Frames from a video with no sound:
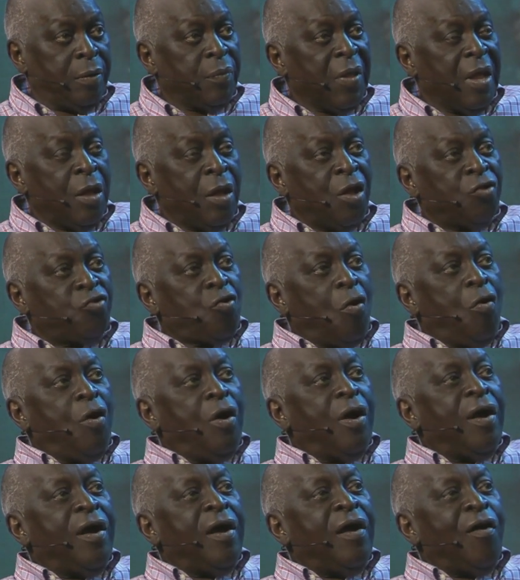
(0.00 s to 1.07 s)
So
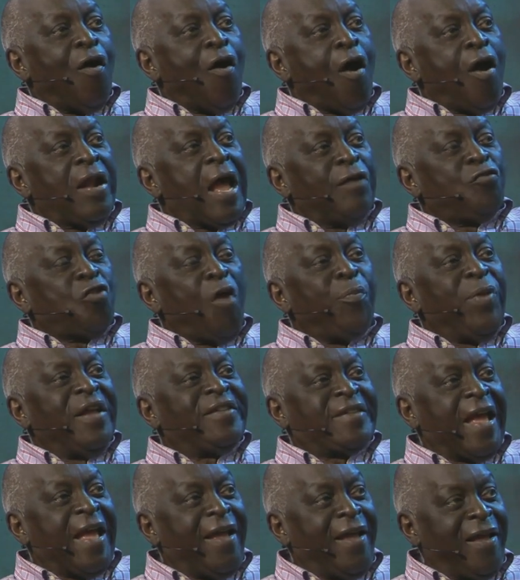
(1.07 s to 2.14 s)
all I've just been
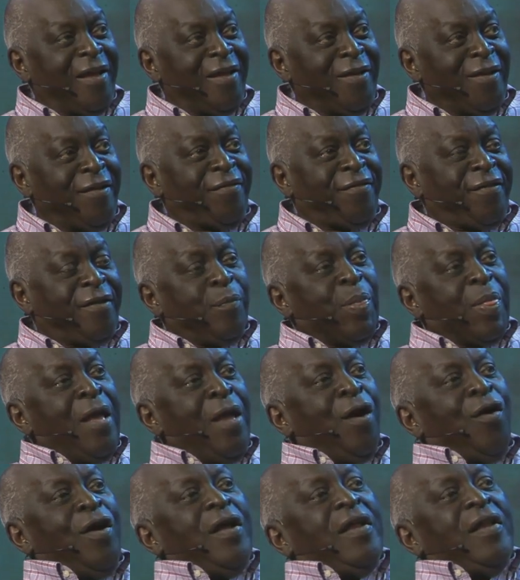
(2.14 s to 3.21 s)
saying is
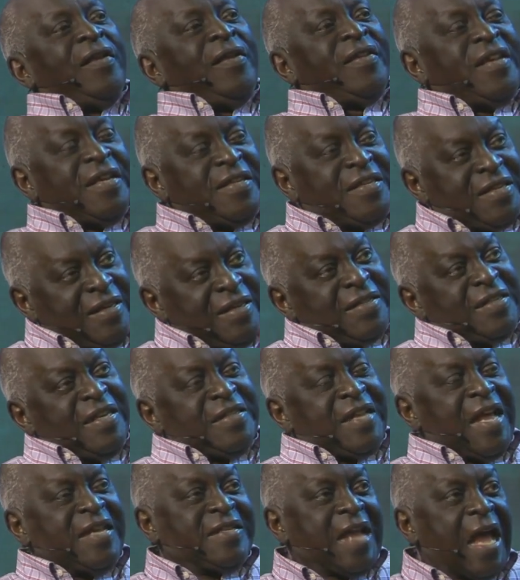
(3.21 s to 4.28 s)
this is
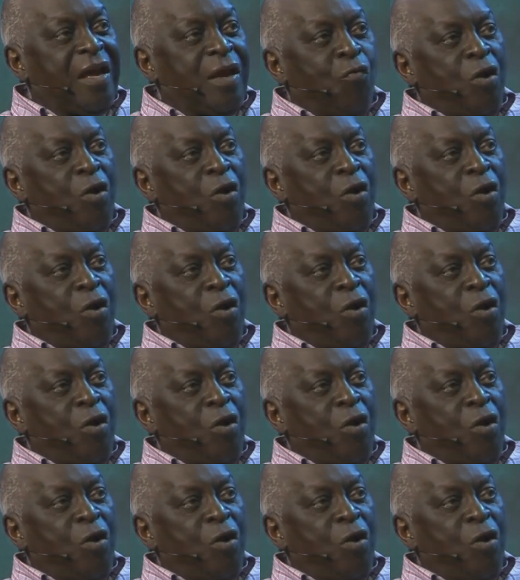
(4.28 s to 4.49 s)
exactly what we